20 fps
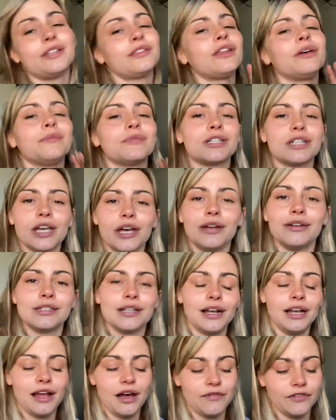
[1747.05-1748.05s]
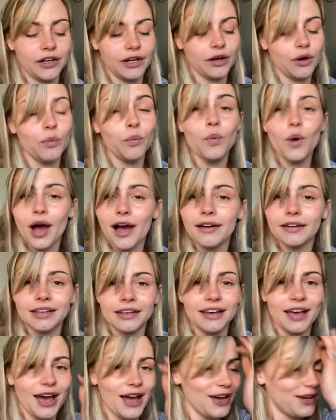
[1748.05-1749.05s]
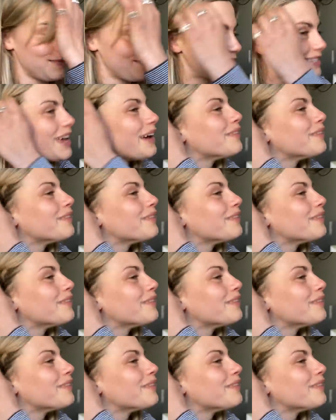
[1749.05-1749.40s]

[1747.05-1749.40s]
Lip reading: them to go to loving working homes.